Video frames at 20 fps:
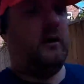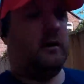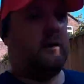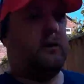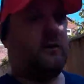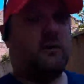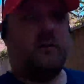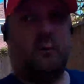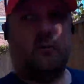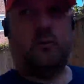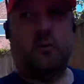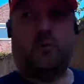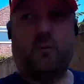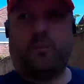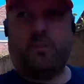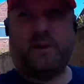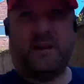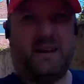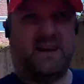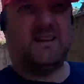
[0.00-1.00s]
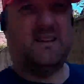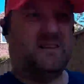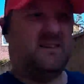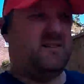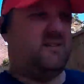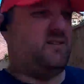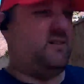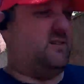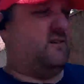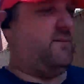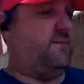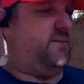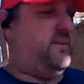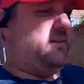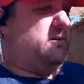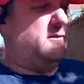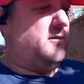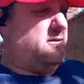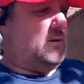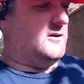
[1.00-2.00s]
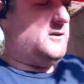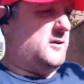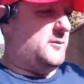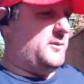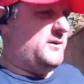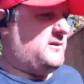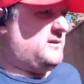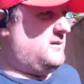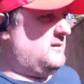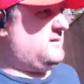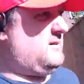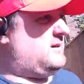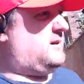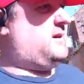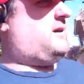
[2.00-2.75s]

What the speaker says: got a route planned, just a few kilometres.